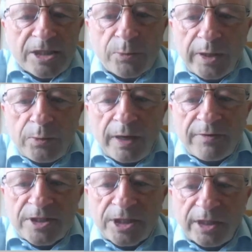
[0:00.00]
So when you
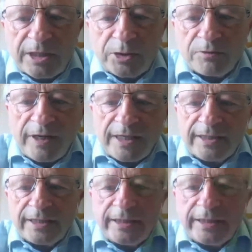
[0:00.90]
have a child, you
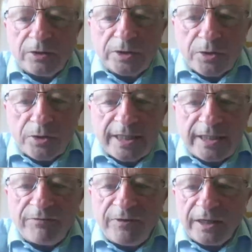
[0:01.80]
fail to, notice
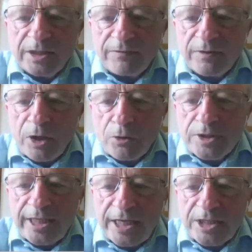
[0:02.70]
that they fail to give
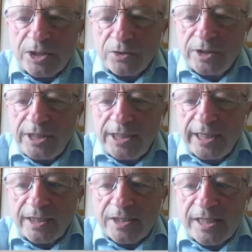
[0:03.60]
close attention or
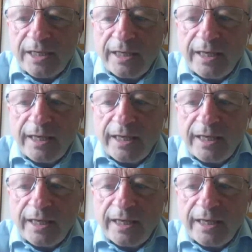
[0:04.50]
details,